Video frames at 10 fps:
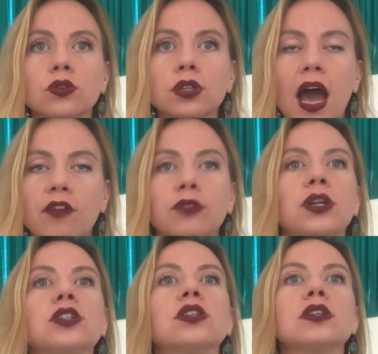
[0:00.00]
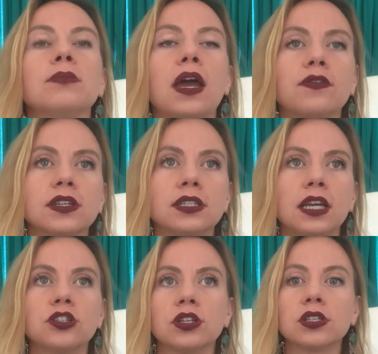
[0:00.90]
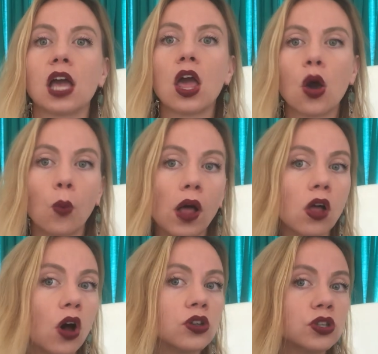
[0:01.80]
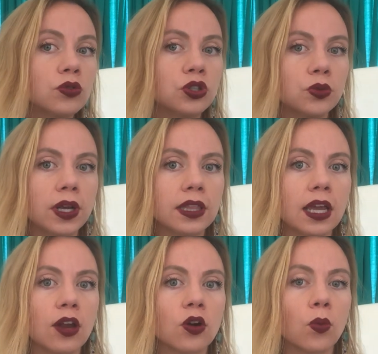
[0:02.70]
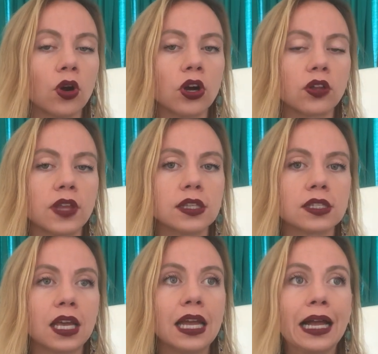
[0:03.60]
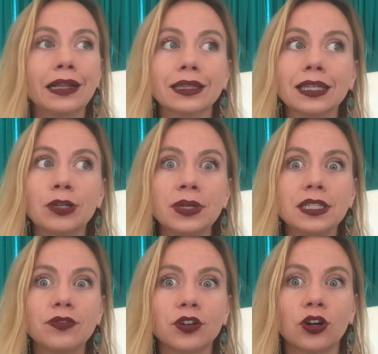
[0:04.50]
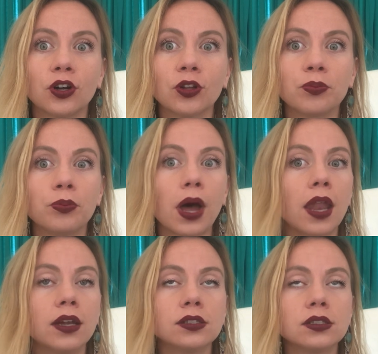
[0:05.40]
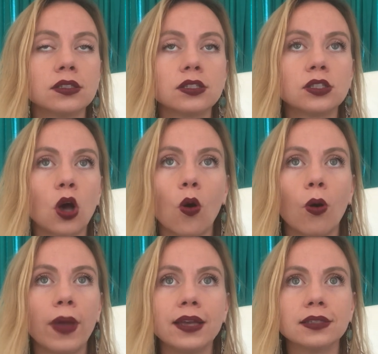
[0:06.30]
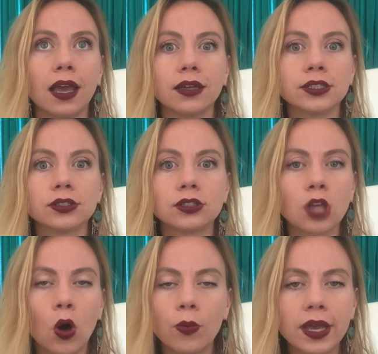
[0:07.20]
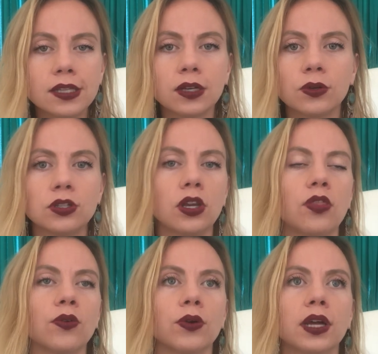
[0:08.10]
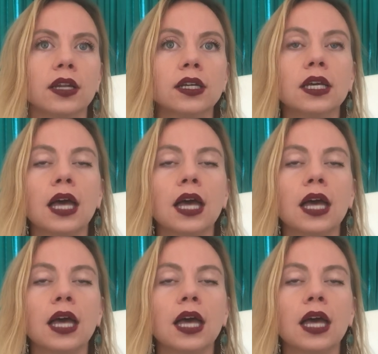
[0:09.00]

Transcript: those affirmations and manifestations while also doing the inner work that's a little bit difficult, but so amazing once you get through it.